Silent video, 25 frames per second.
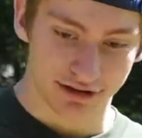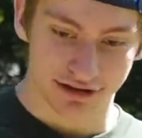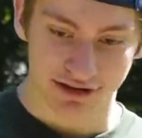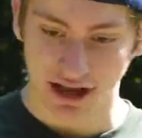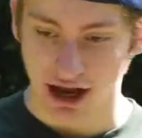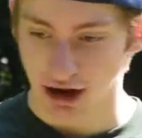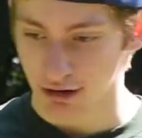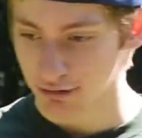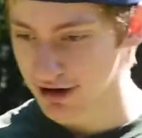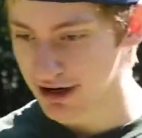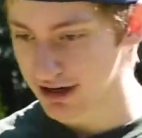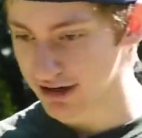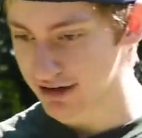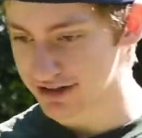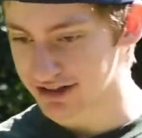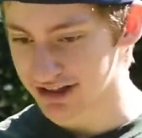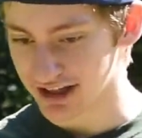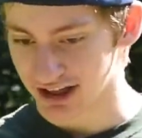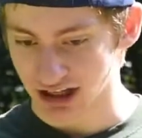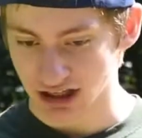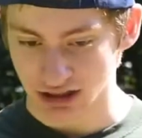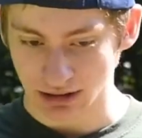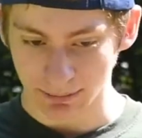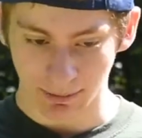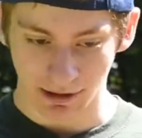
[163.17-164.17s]
now we're going to
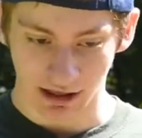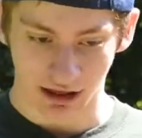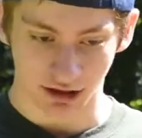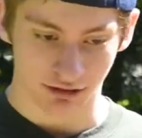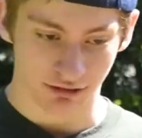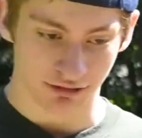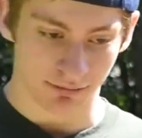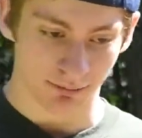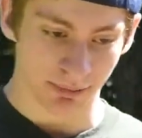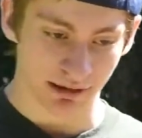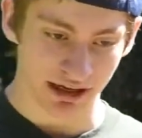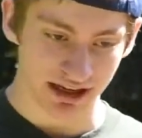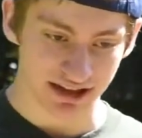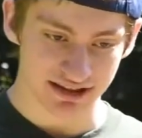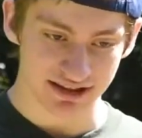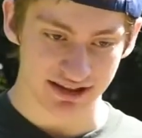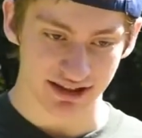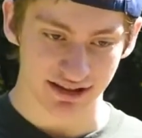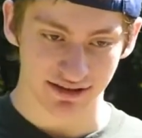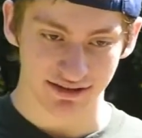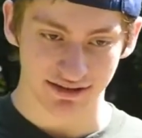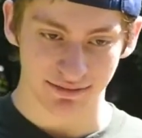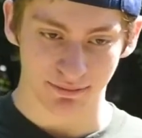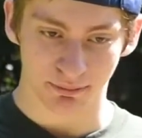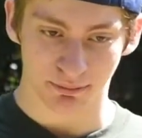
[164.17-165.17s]
talk about bites
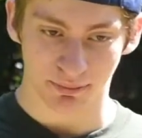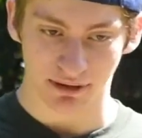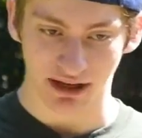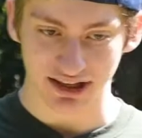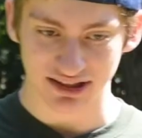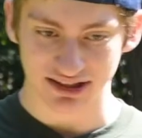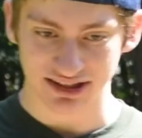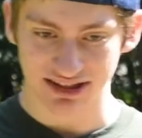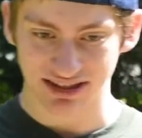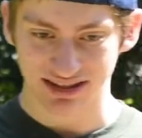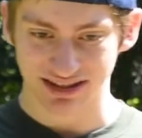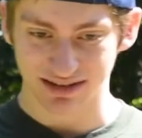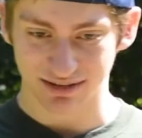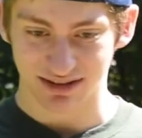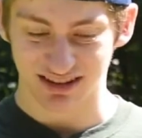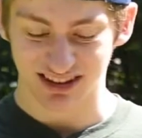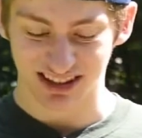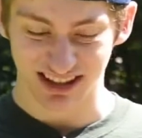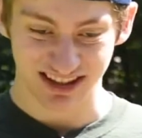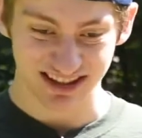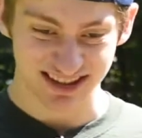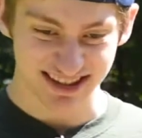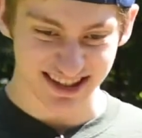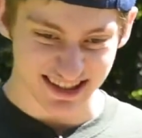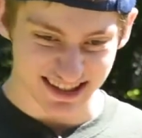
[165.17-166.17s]

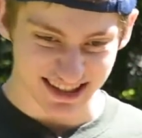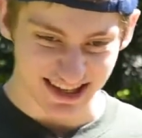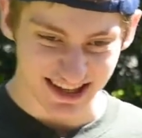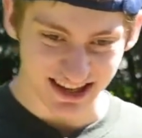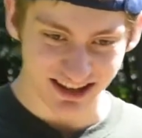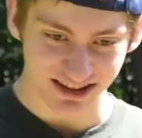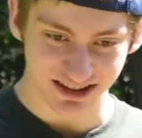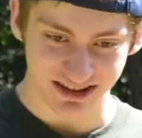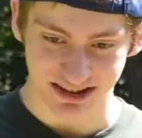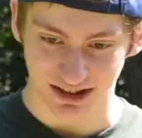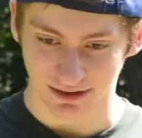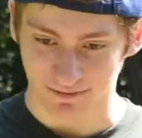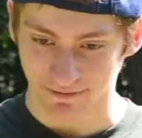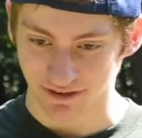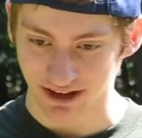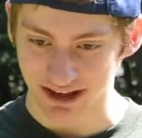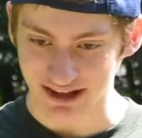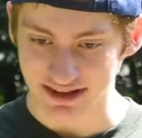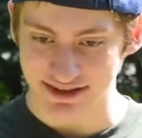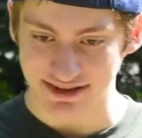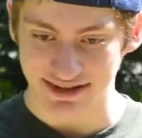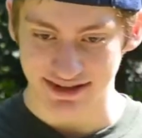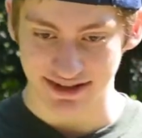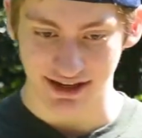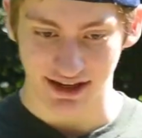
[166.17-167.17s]
and stings of
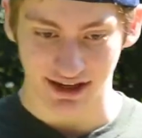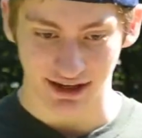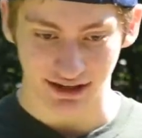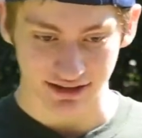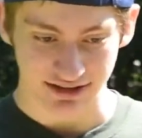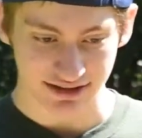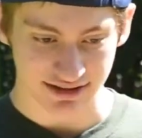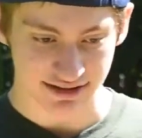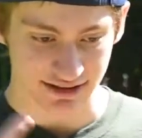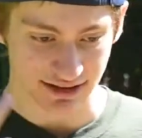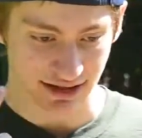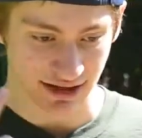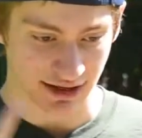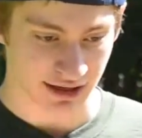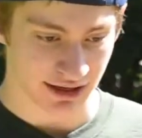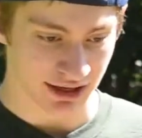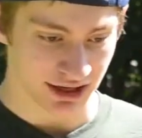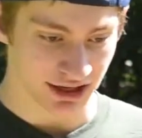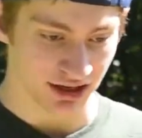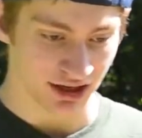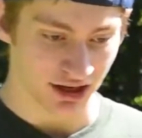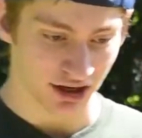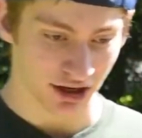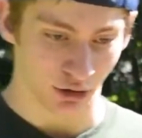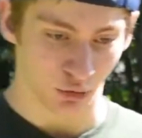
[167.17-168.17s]
insects
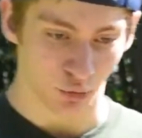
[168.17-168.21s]
and